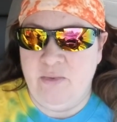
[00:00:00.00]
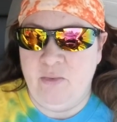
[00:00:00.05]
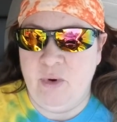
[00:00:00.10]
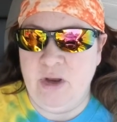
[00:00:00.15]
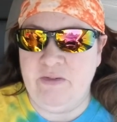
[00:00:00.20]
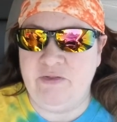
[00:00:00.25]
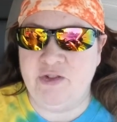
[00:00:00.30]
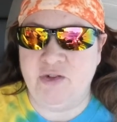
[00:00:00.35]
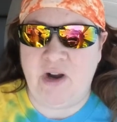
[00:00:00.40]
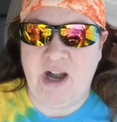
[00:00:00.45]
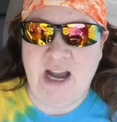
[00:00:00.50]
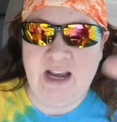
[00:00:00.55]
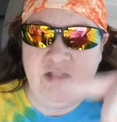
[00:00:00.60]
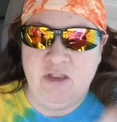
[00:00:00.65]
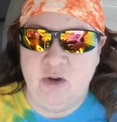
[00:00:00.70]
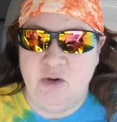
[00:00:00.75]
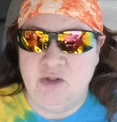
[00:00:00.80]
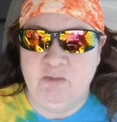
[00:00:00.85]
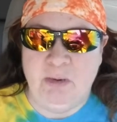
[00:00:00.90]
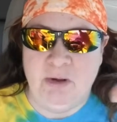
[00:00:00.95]
we've tried
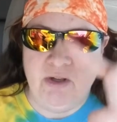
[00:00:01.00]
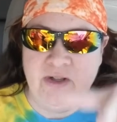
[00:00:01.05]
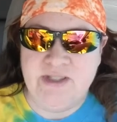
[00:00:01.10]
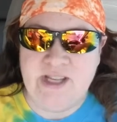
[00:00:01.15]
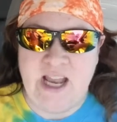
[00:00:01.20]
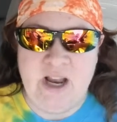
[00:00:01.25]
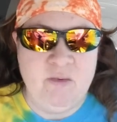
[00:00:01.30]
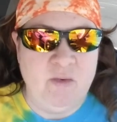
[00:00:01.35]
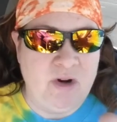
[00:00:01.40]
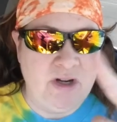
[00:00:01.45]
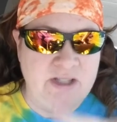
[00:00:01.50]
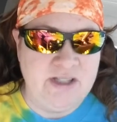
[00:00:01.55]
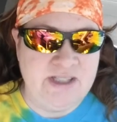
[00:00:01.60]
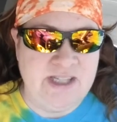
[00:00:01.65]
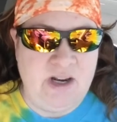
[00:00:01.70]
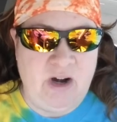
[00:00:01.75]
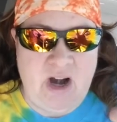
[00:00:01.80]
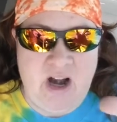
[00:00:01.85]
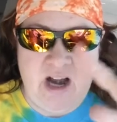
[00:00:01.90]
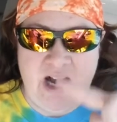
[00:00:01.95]
those bullseye ones
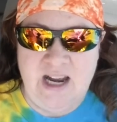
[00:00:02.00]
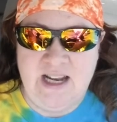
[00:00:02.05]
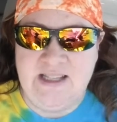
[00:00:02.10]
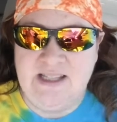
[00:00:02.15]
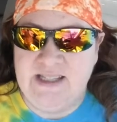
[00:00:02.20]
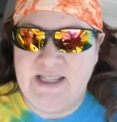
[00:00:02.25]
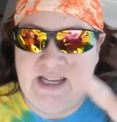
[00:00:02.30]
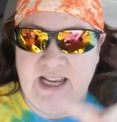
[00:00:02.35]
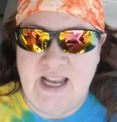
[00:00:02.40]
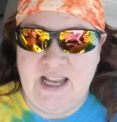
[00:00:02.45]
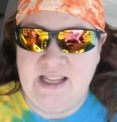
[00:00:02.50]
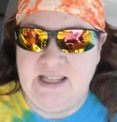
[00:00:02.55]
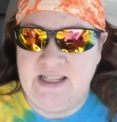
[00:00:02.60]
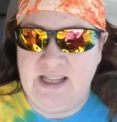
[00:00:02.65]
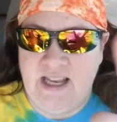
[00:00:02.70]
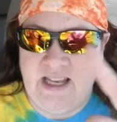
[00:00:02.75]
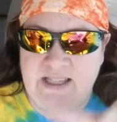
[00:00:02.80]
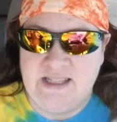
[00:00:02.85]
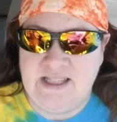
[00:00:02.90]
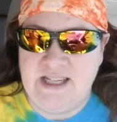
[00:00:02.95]
that are on
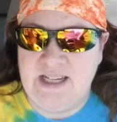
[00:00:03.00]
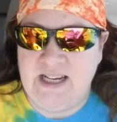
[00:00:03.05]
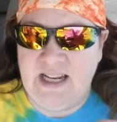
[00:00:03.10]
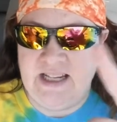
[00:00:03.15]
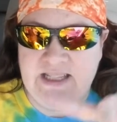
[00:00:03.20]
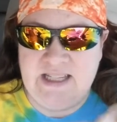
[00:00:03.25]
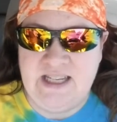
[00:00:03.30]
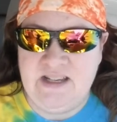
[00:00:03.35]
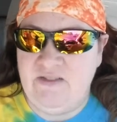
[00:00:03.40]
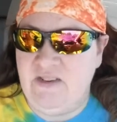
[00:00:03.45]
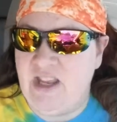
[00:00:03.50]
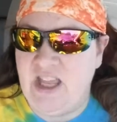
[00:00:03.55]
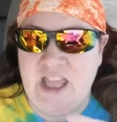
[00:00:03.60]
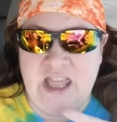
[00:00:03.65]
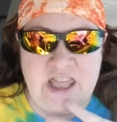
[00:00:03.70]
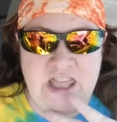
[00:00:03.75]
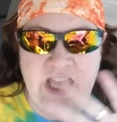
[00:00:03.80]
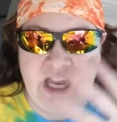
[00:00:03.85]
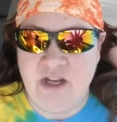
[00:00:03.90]
uh, seen on TV.